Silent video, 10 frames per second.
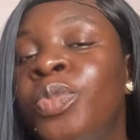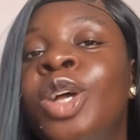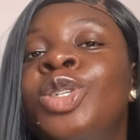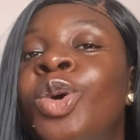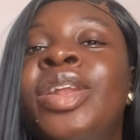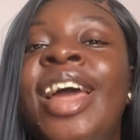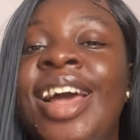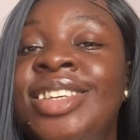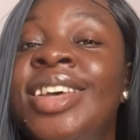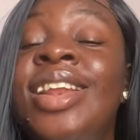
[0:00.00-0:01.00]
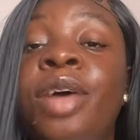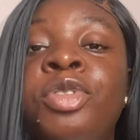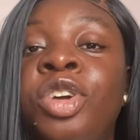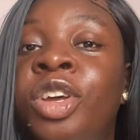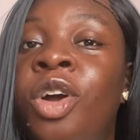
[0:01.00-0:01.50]
So like I said, let me
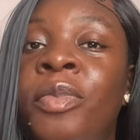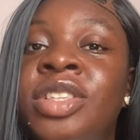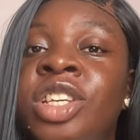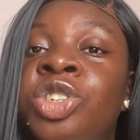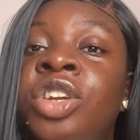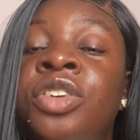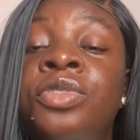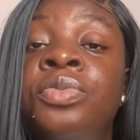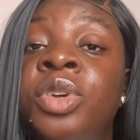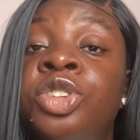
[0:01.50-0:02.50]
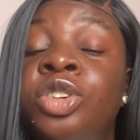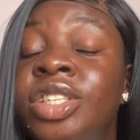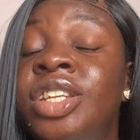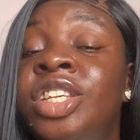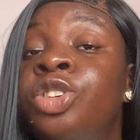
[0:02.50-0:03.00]
know in the comment section if you've been
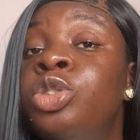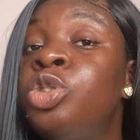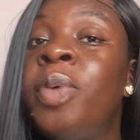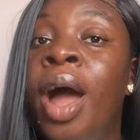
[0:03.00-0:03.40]
using the YouTube